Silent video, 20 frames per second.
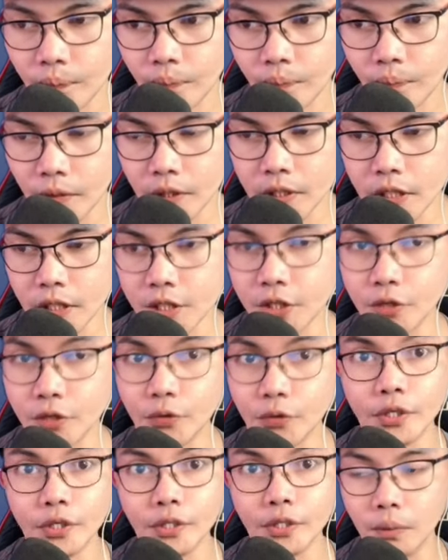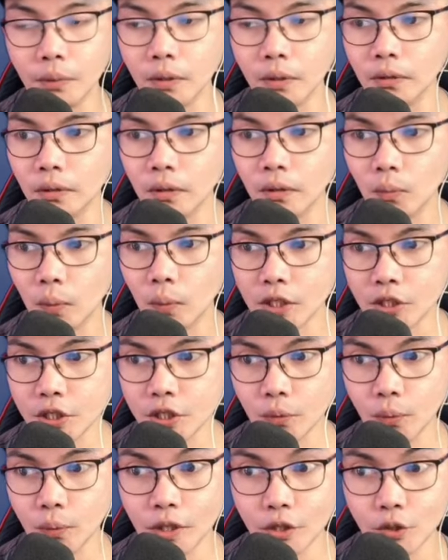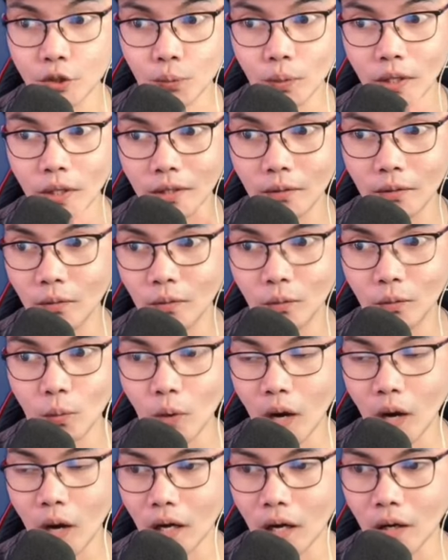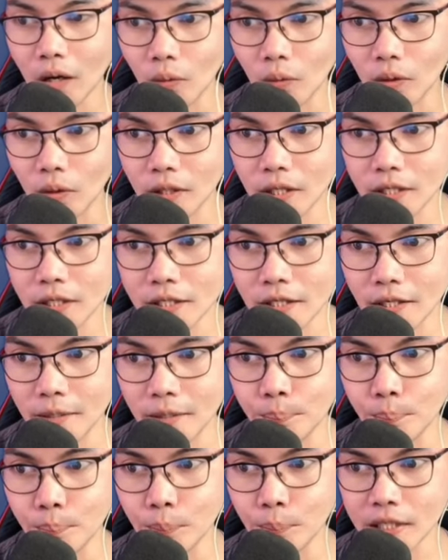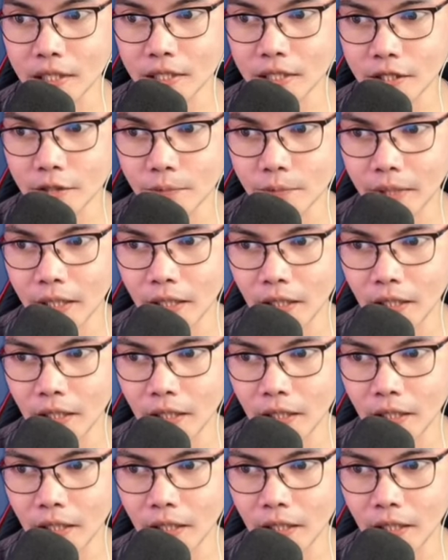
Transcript: This is incredible. Watching with this one, wow, this impresses me.